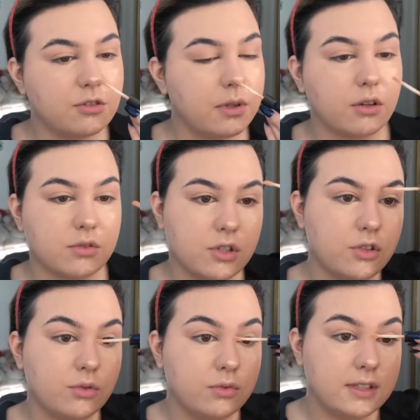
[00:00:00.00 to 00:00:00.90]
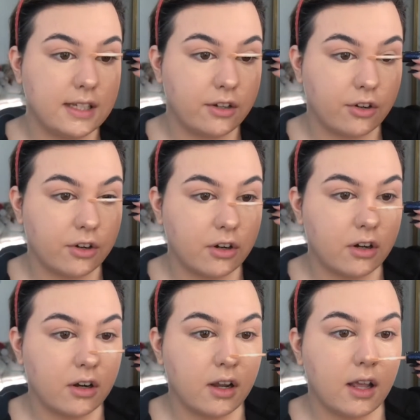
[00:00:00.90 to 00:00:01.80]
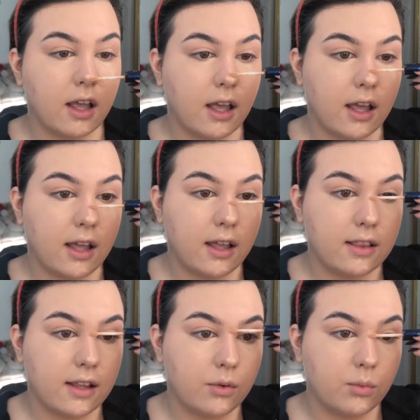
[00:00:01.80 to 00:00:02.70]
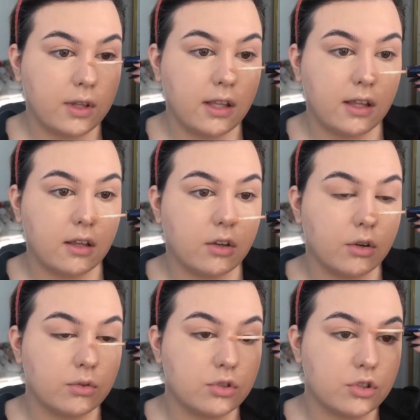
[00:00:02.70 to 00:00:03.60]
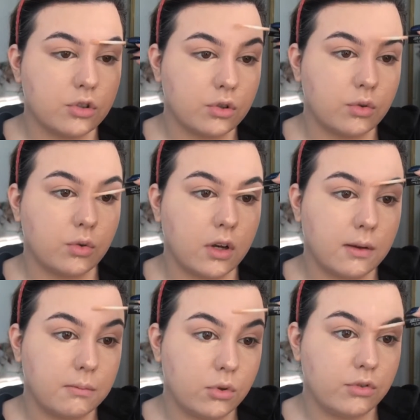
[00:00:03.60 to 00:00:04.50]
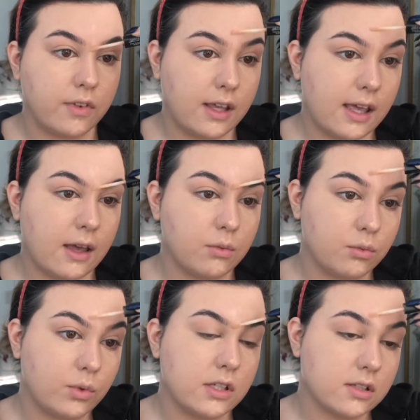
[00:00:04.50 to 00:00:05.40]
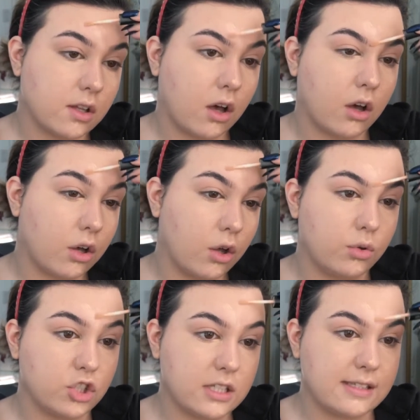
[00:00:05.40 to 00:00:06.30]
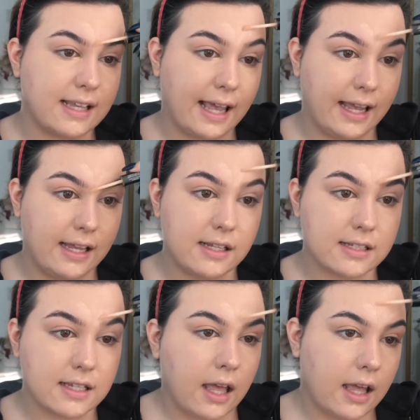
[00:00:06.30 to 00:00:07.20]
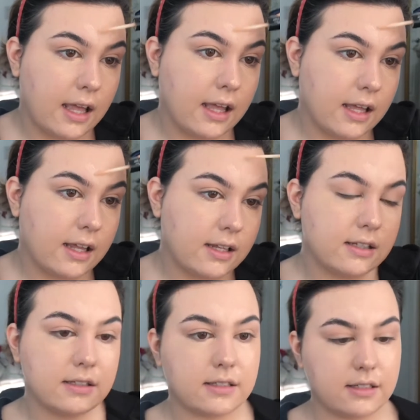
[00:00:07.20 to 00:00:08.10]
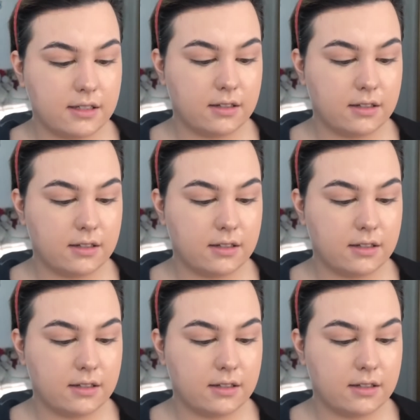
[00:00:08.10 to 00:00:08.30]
We go to dinner, and then we go to a movie, and we saw Ocean's 8, and